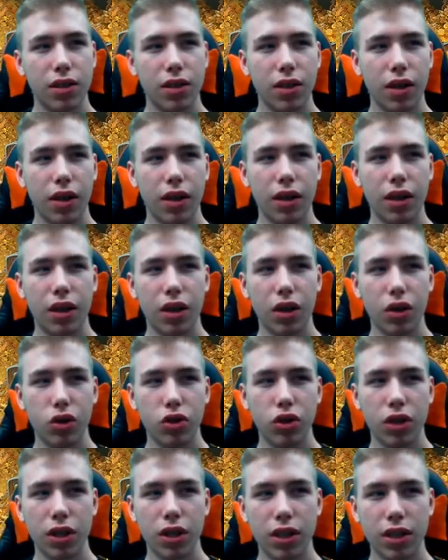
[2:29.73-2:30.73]

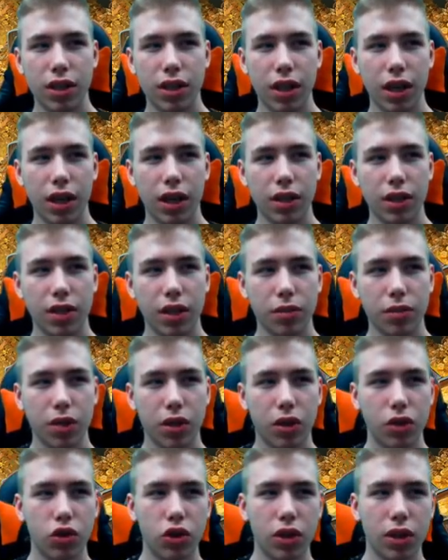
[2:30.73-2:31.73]
inclusions and
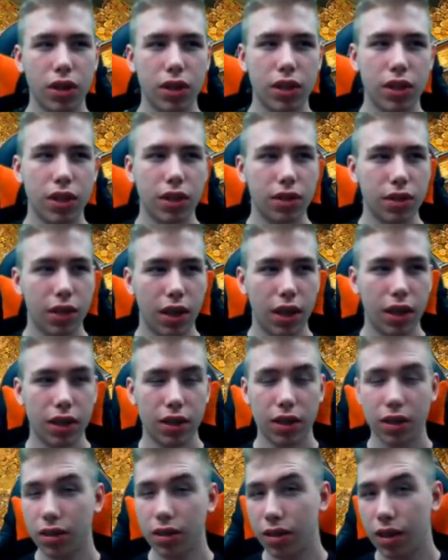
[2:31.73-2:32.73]
substitutions and
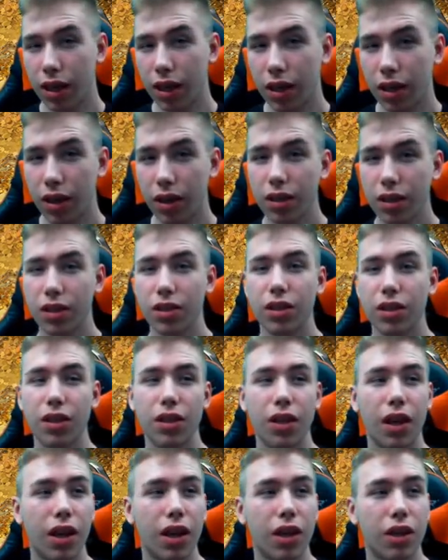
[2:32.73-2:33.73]
tag cards,
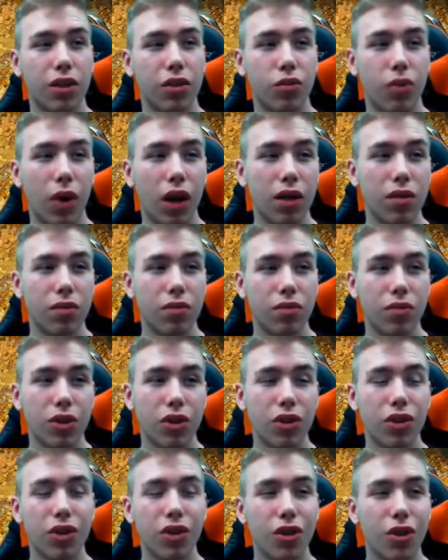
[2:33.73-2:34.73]
and well,
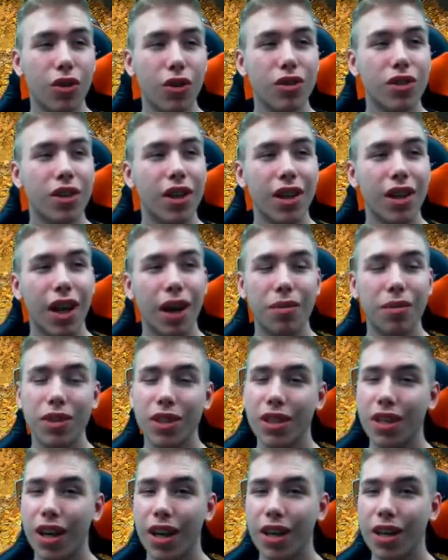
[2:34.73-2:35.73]
looks like MC
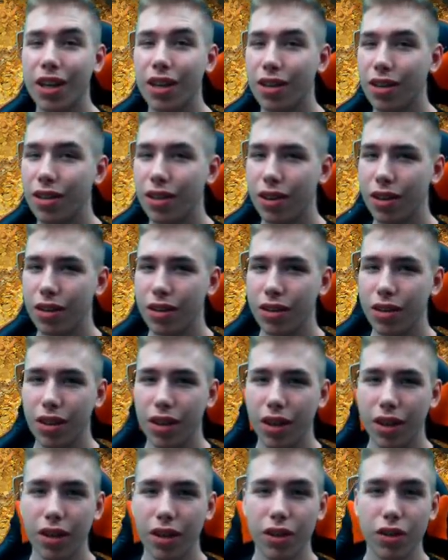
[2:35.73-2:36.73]
Tag and
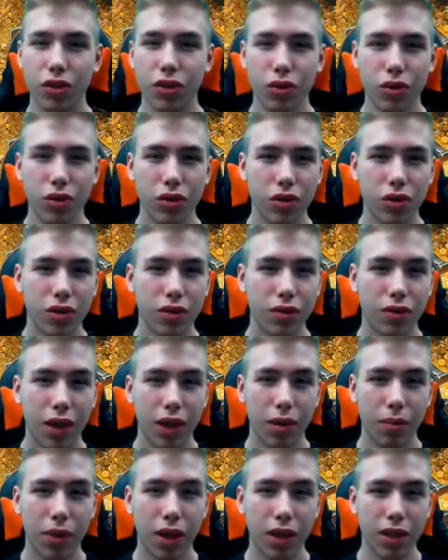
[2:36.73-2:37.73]
Gluttony Zeus found a
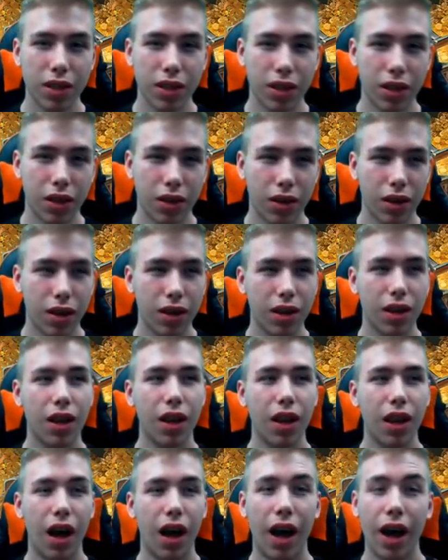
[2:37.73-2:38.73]
place in here.
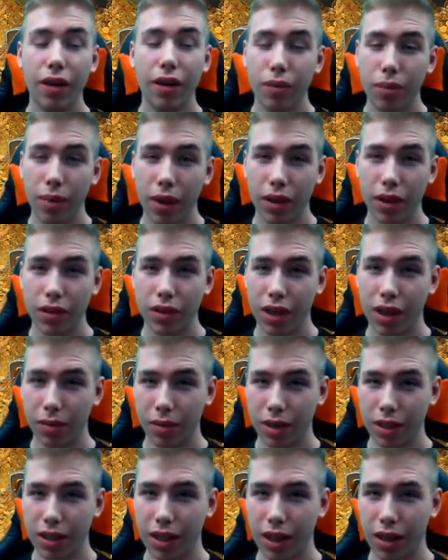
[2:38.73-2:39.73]
I haven't played this deck
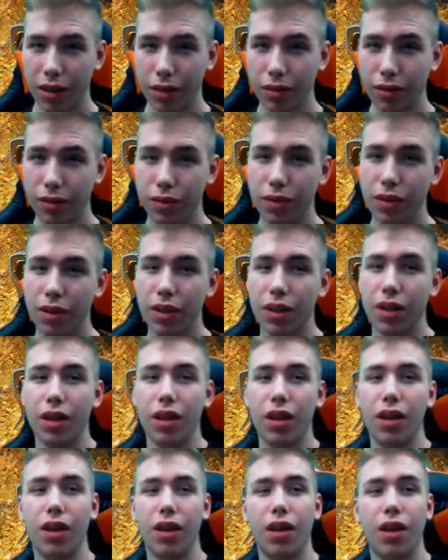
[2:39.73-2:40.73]
myself,
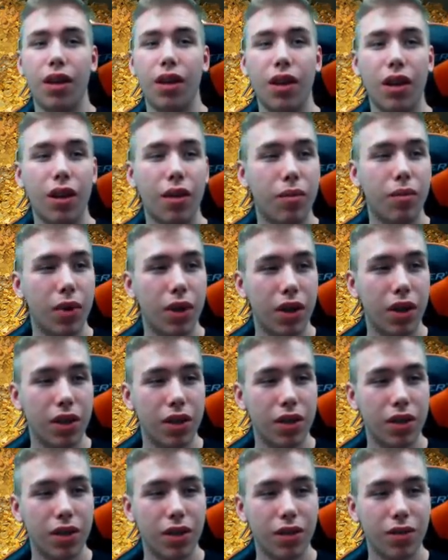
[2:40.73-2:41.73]

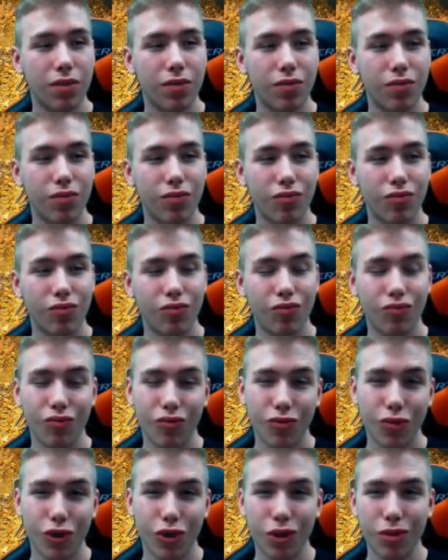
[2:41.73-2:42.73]
but
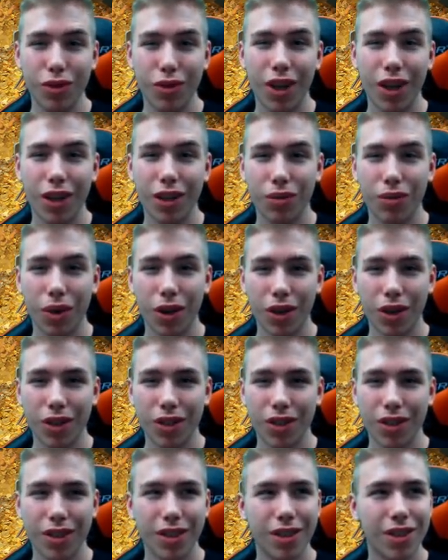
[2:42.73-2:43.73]
seems like it
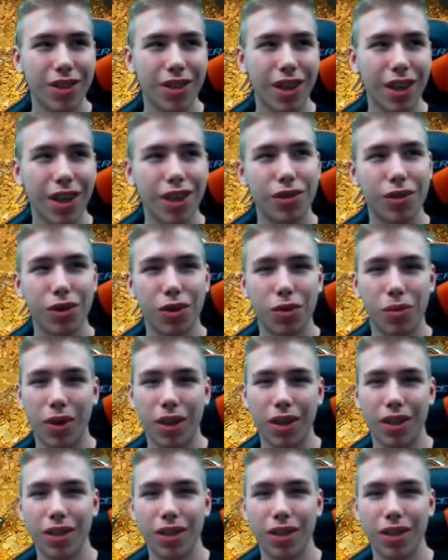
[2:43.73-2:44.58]
works, at least for Duwin.